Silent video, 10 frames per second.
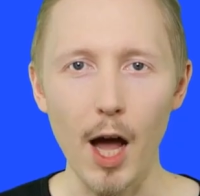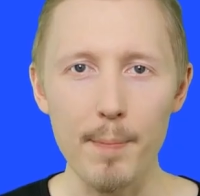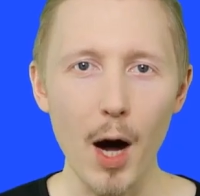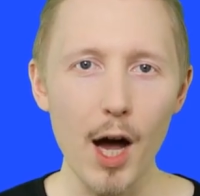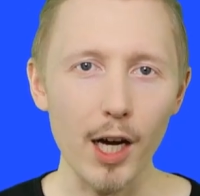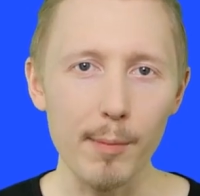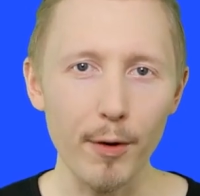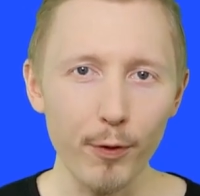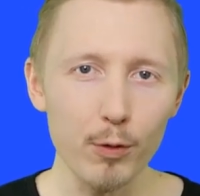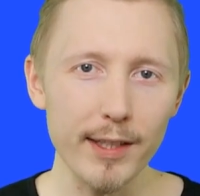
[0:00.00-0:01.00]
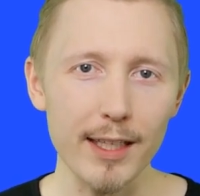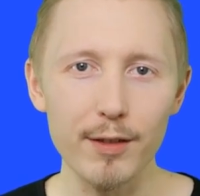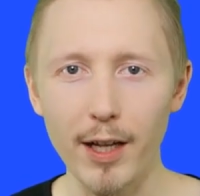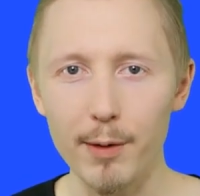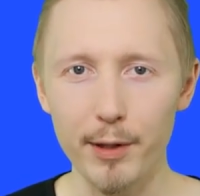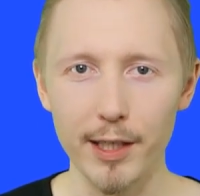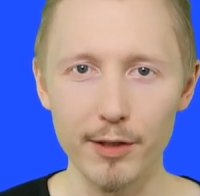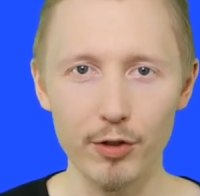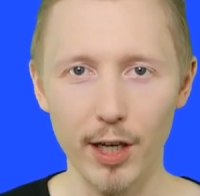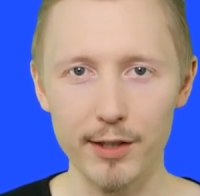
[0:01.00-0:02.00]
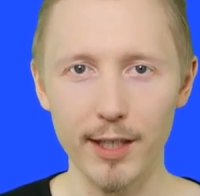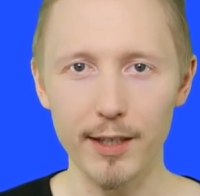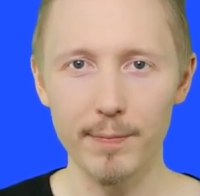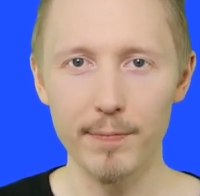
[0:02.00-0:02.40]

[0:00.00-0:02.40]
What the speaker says: I'm Mark, I'm a full stack developer and instructor.